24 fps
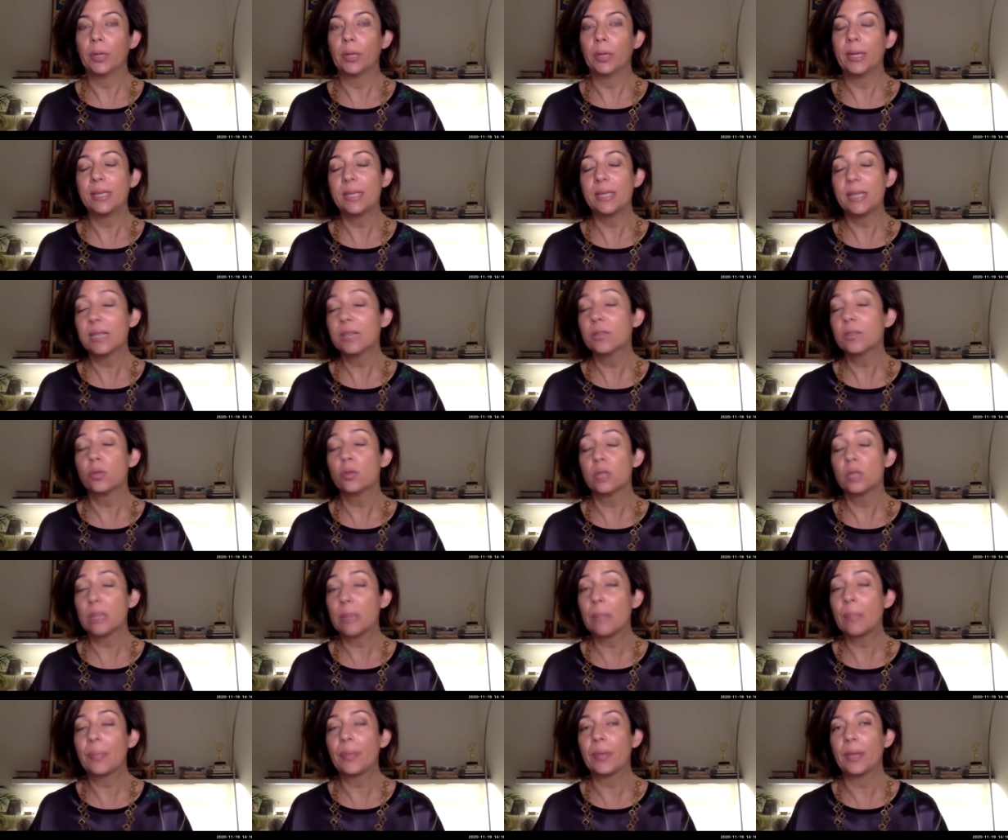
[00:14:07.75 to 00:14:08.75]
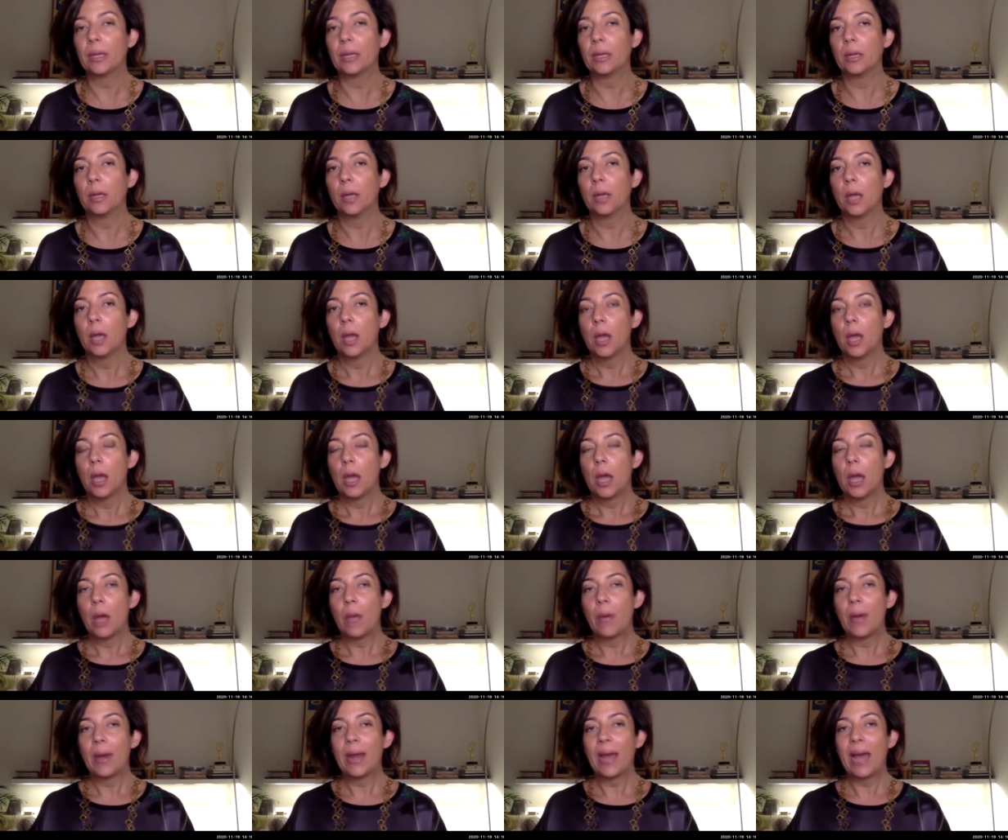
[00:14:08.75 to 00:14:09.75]
And it tells you something
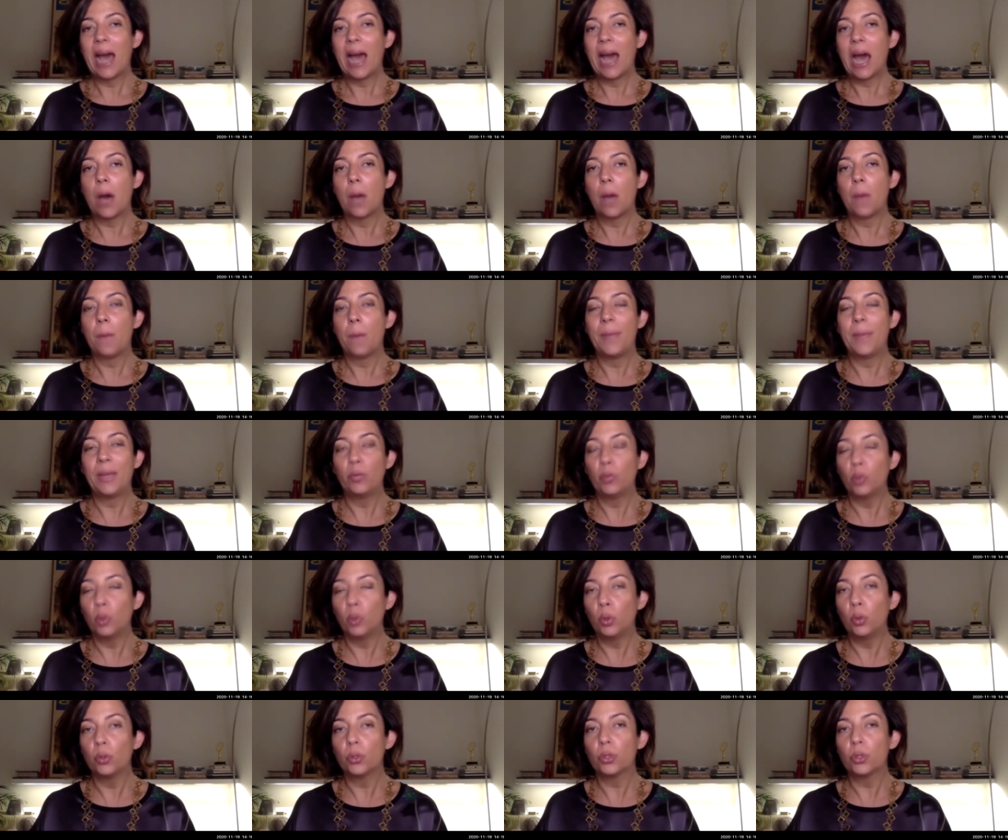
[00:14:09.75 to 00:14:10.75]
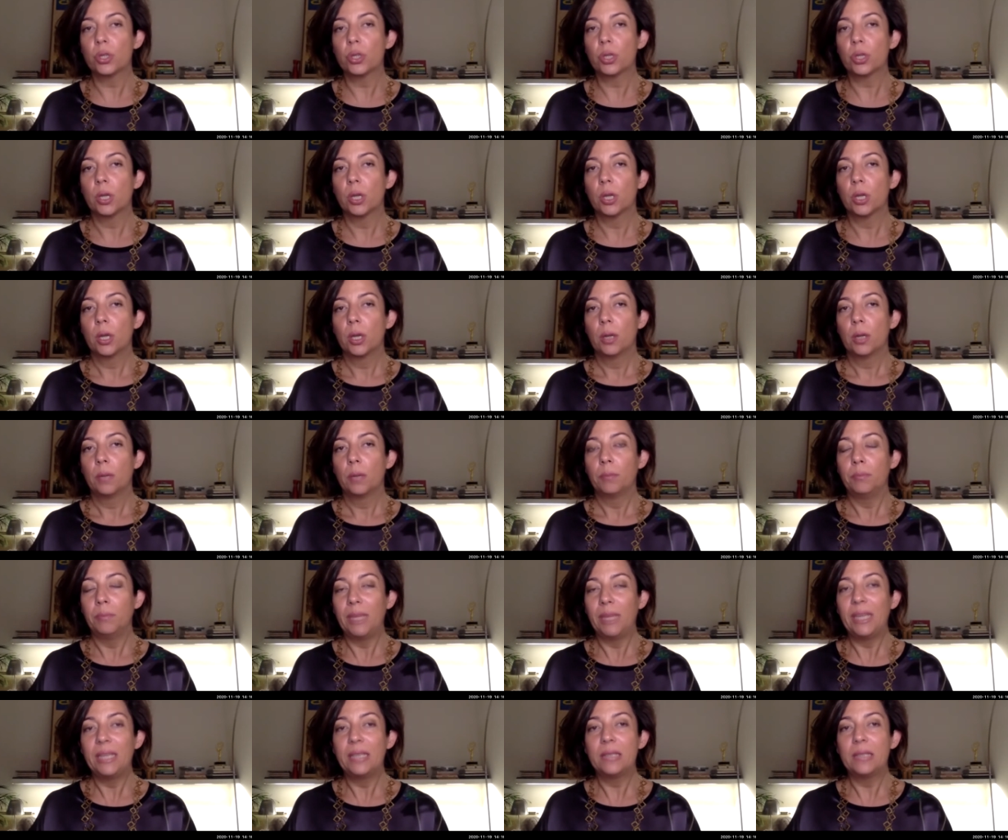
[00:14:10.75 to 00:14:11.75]
about how Beirut
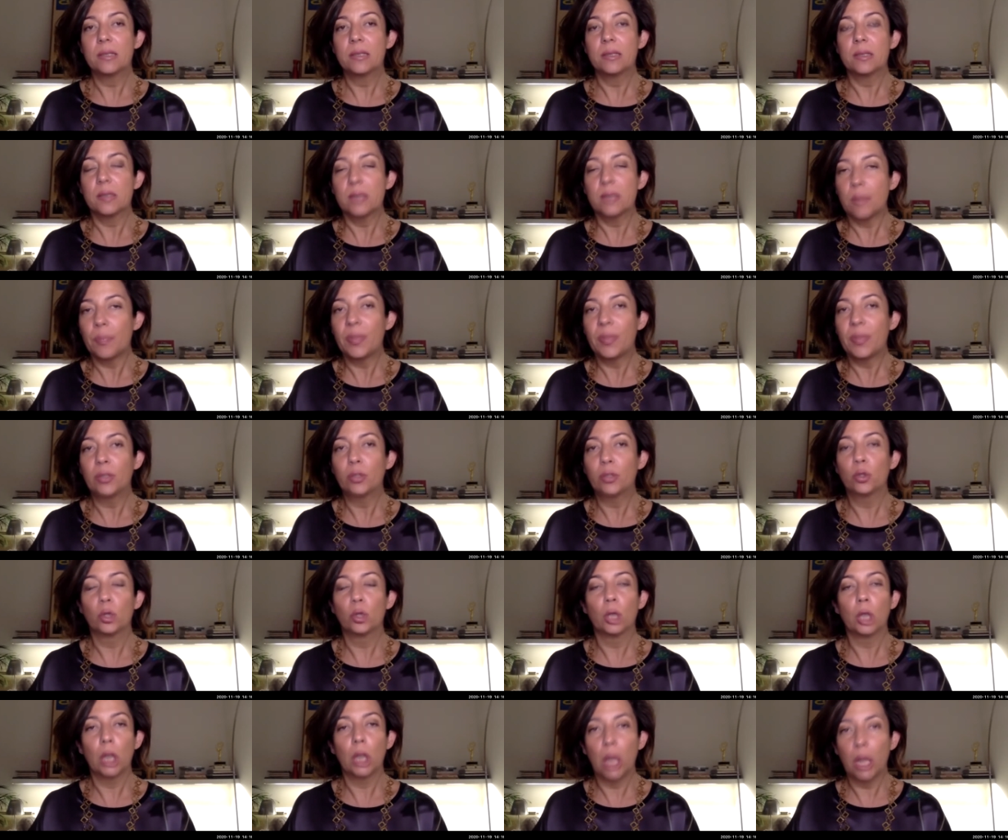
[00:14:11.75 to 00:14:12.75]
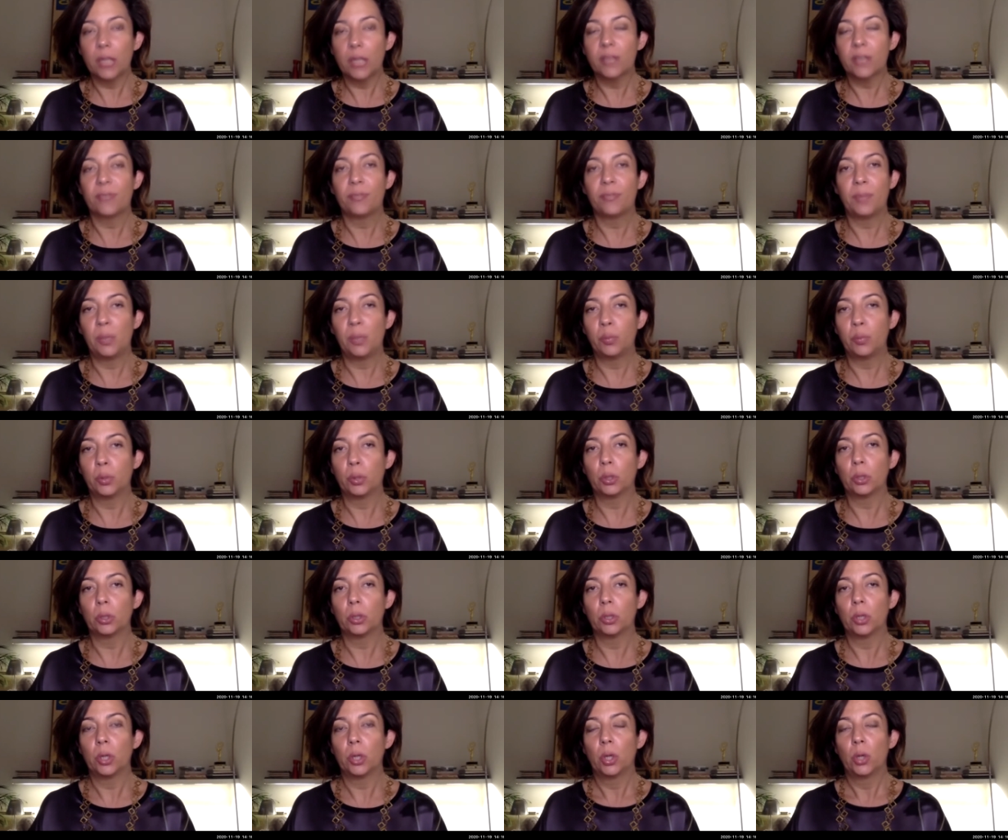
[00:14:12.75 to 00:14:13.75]
means something to a lot of
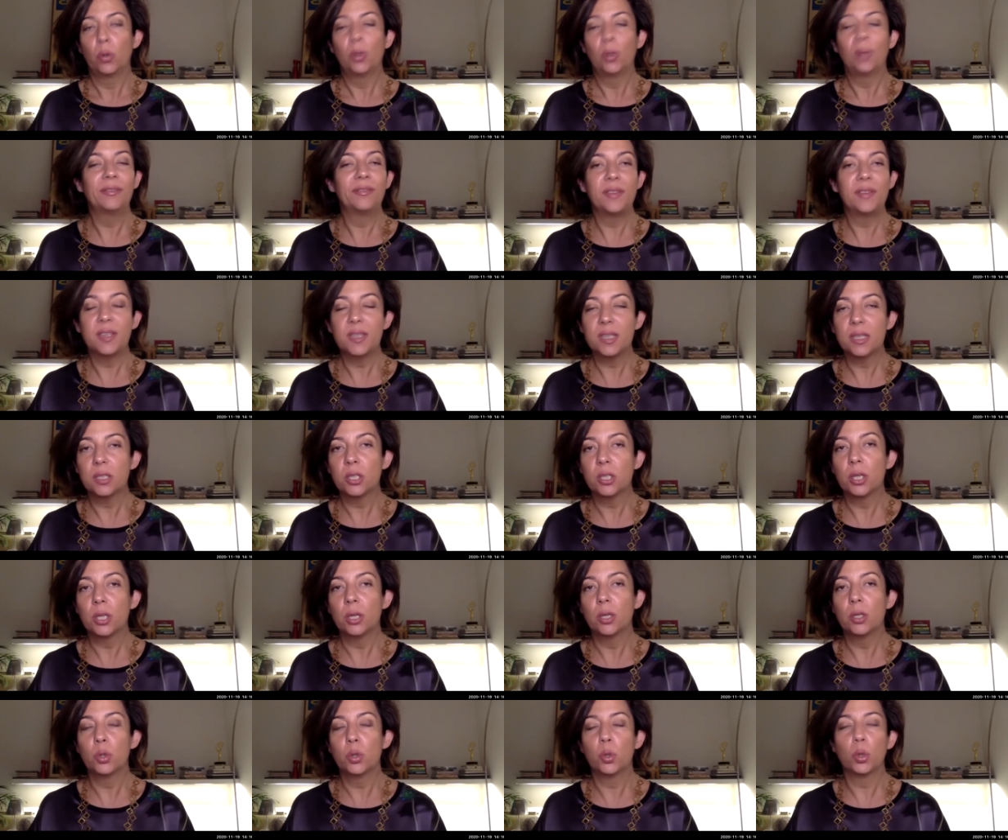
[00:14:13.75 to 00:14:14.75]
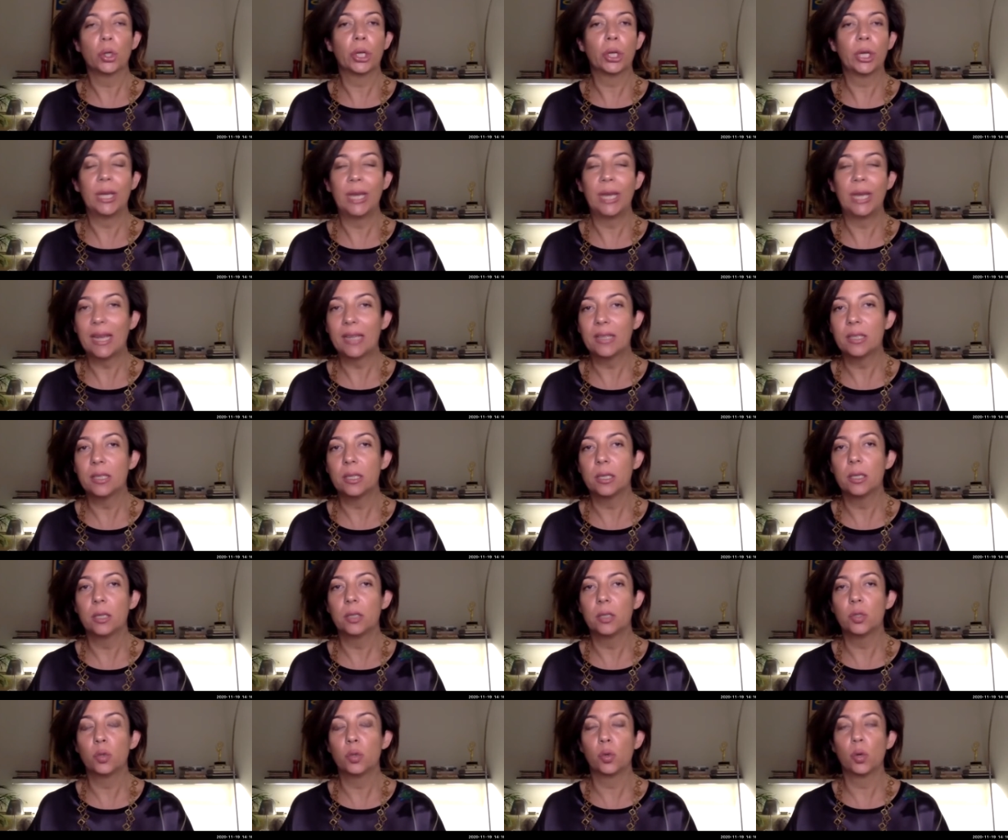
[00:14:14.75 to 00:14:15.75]
people who have visited, who are
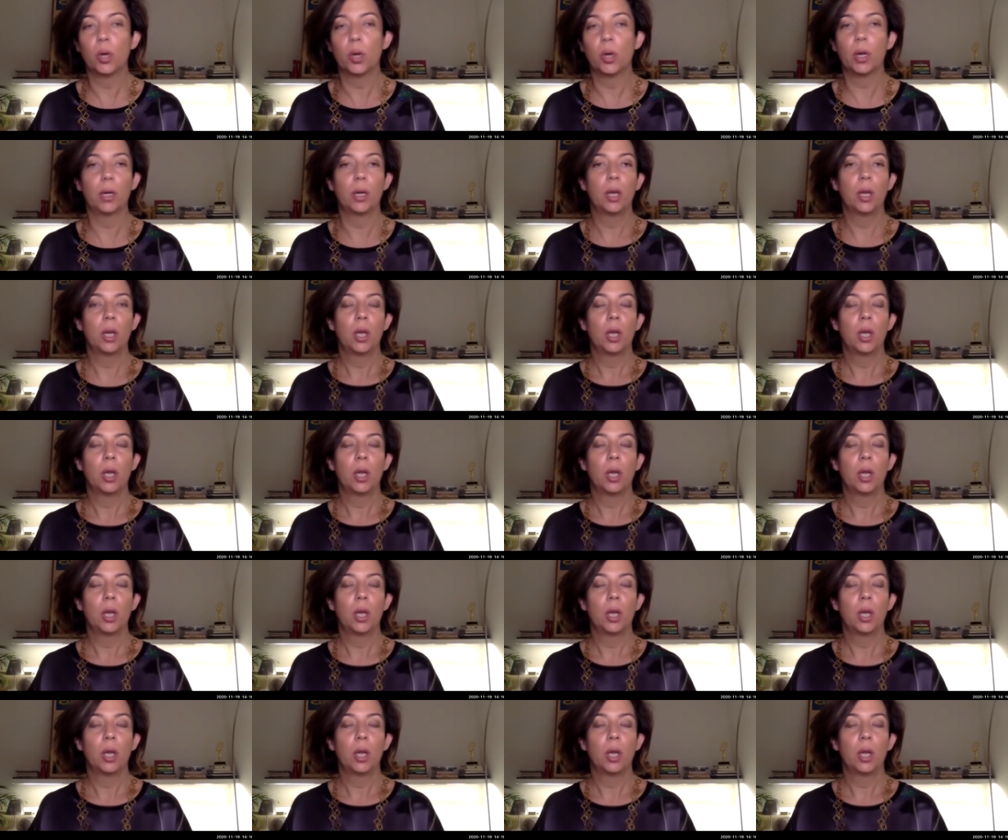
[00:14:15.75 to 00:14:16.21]
connected, who are